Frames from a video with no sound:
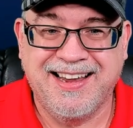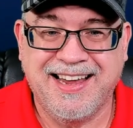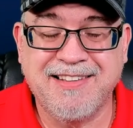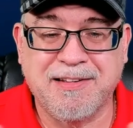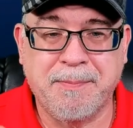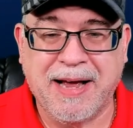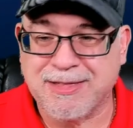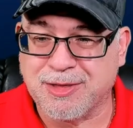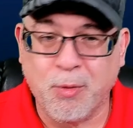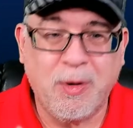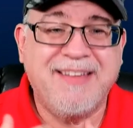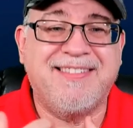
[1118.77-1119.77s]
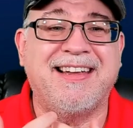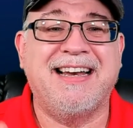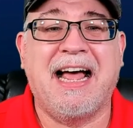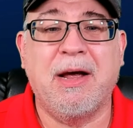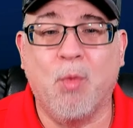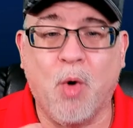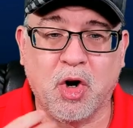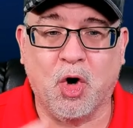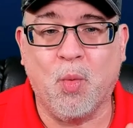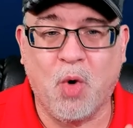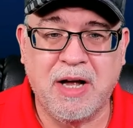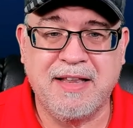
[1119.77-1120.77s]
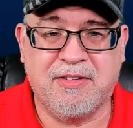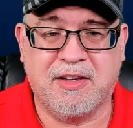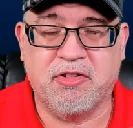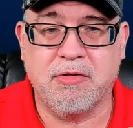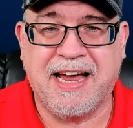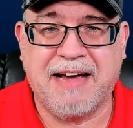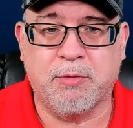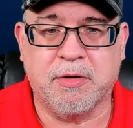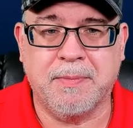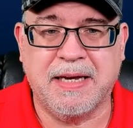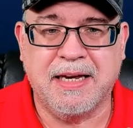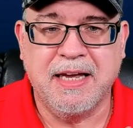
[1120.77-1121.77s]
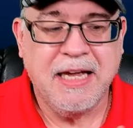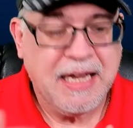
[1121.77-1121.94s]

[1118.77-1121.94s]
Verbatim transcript: It's about the Wednesday night one on ones that you have with me.